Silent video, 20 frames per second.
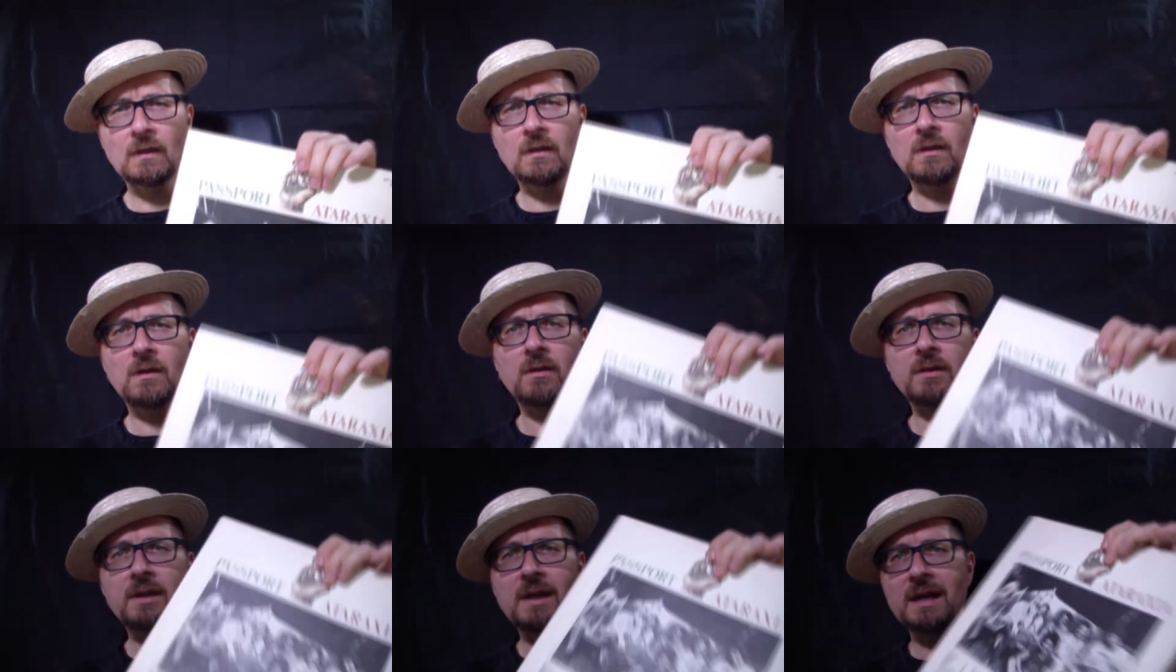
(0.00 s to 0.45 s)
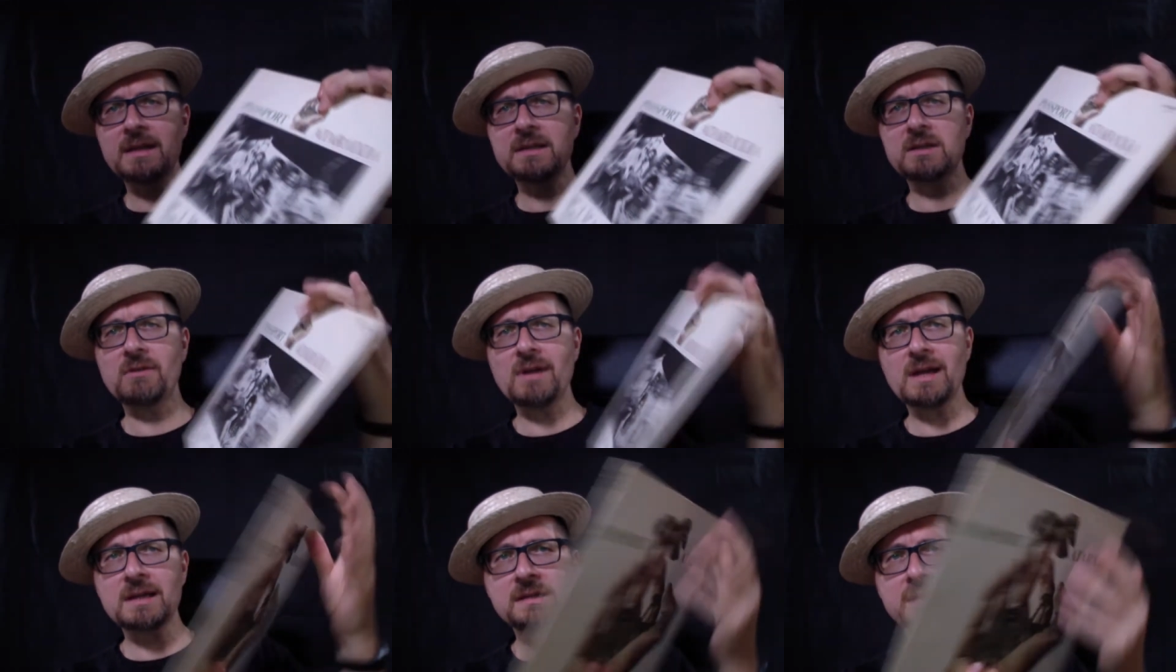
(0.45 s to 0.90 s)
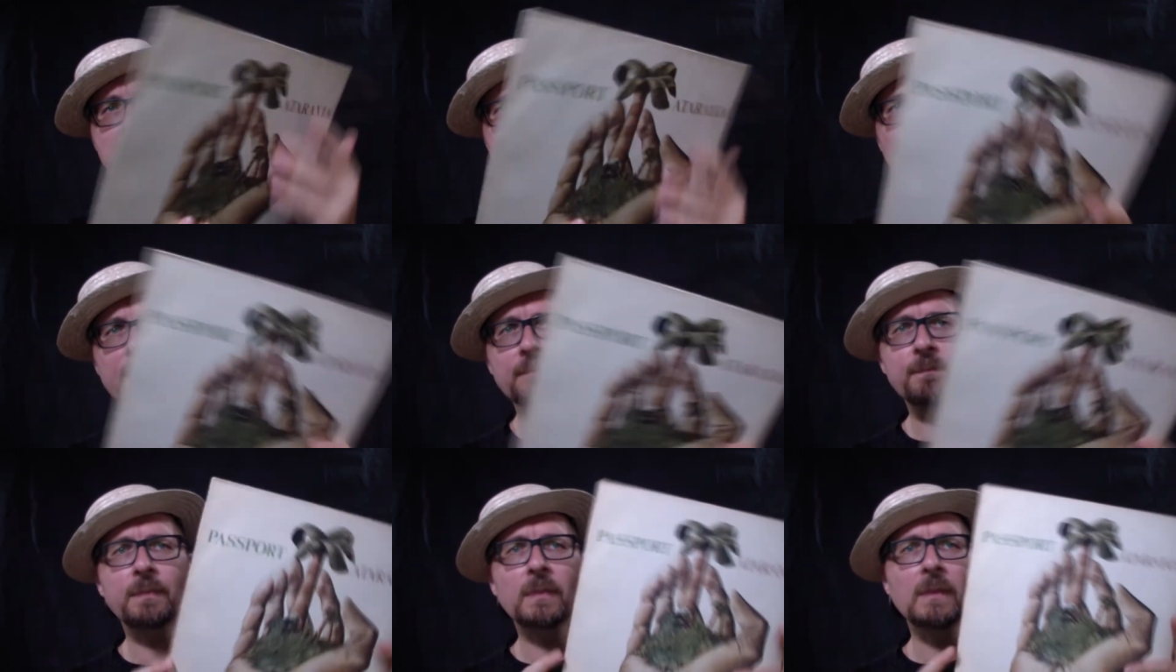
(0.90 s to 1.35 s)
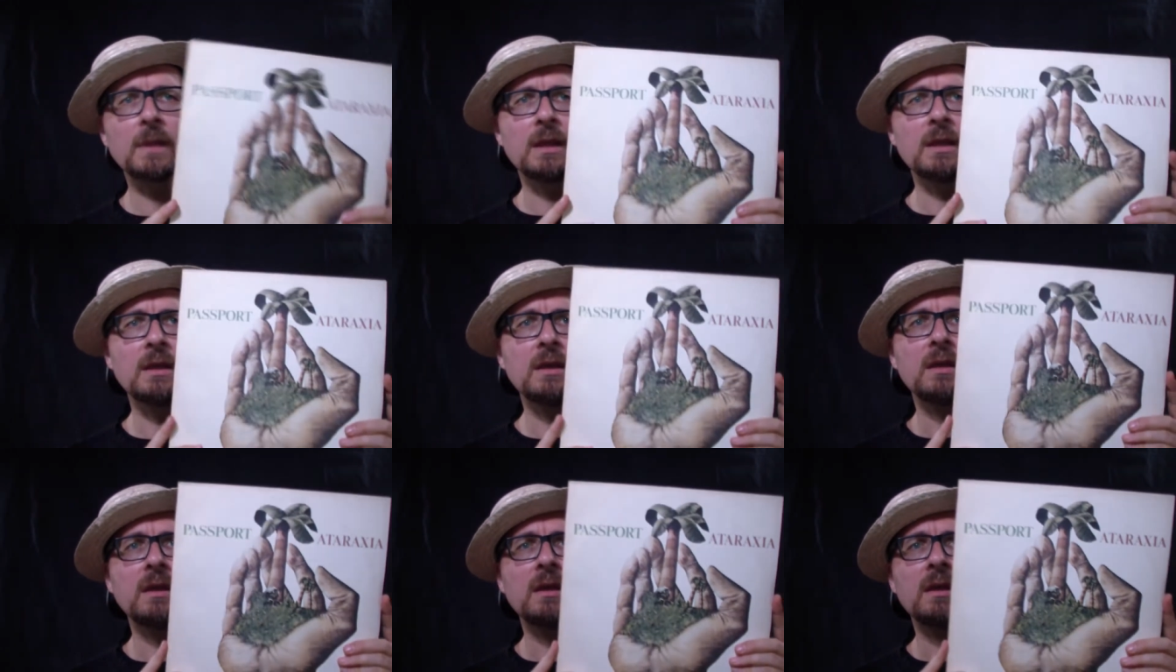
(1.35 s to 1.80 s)
on Ataraxia,
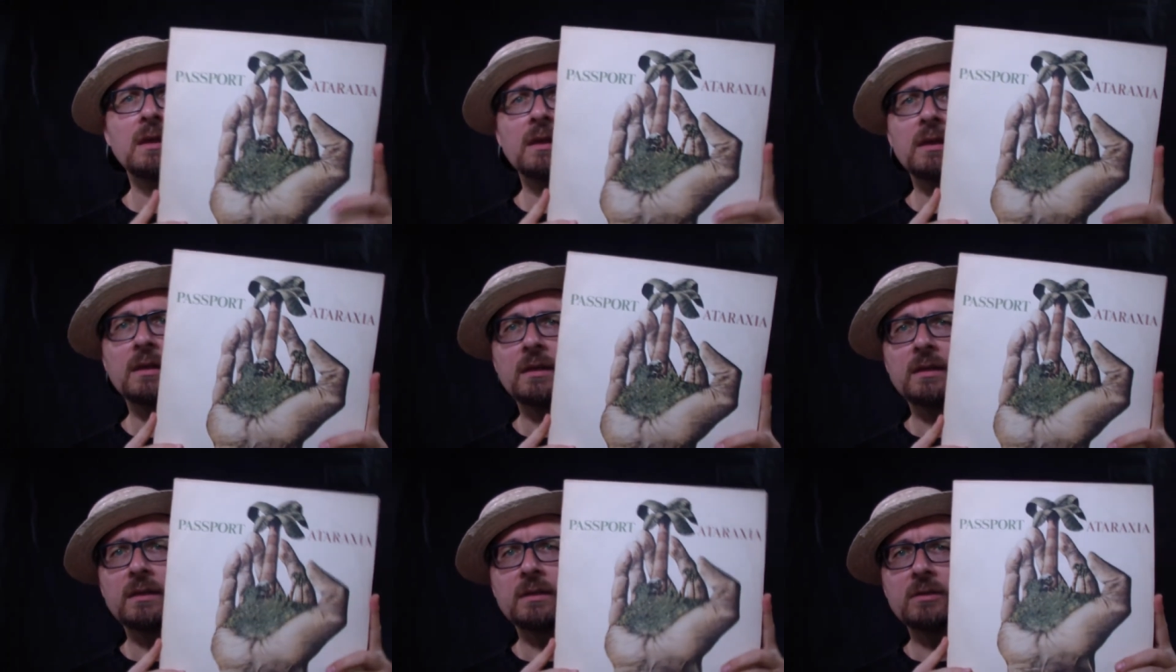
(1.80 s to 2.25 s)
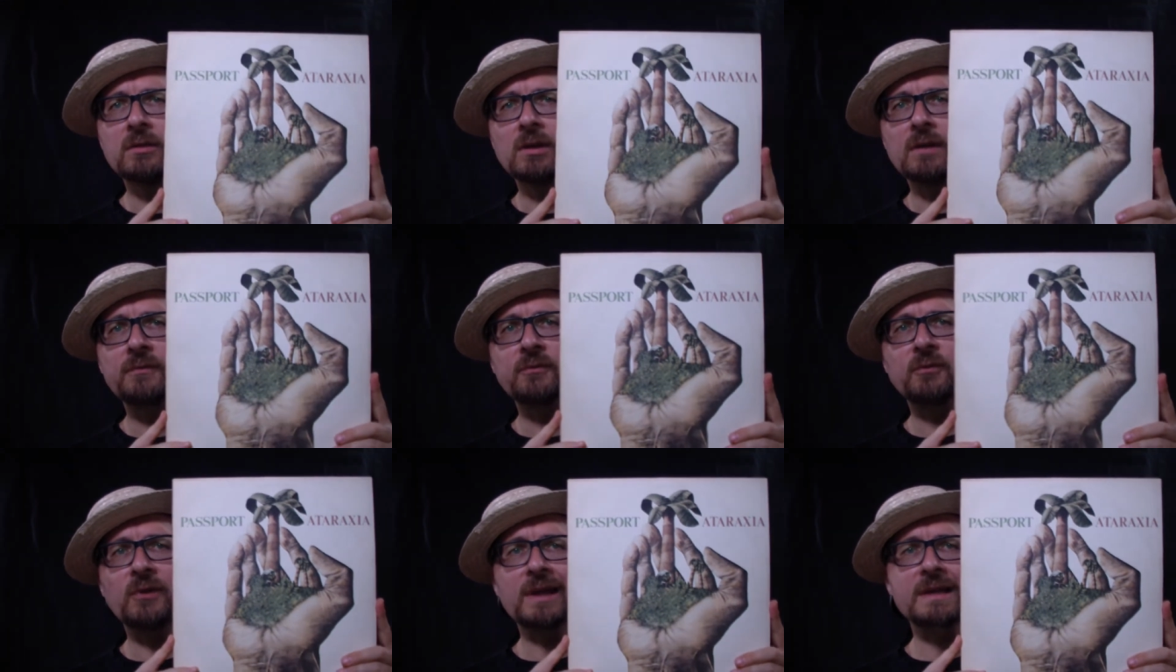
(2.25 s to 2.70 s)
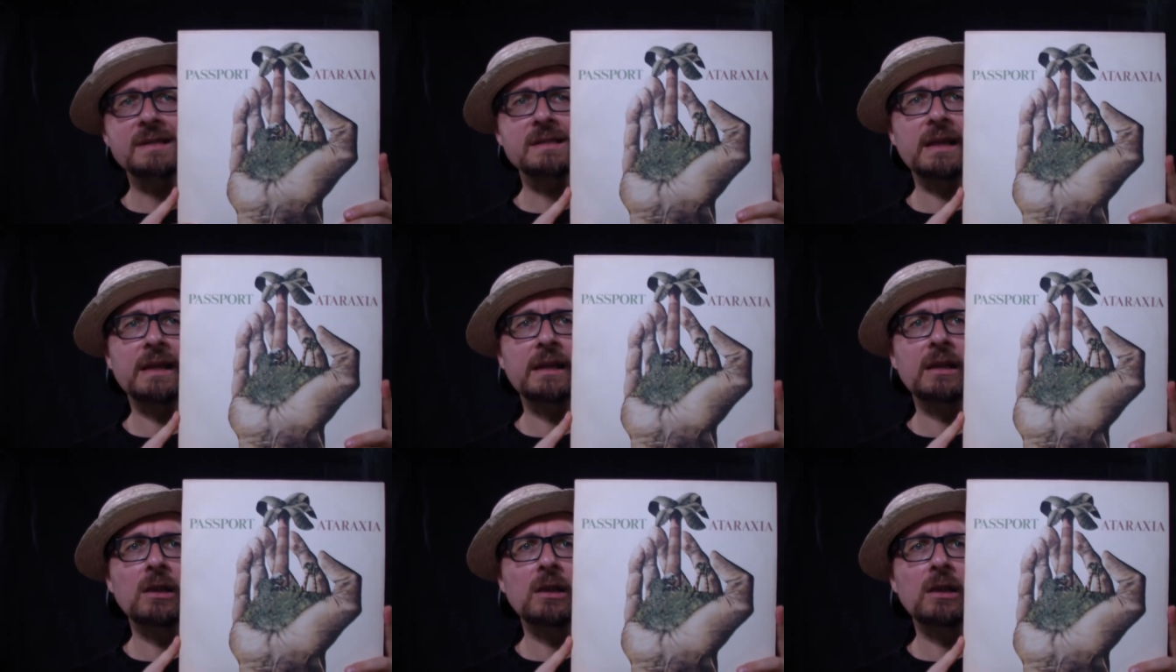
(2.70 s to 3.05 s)
you have tracks like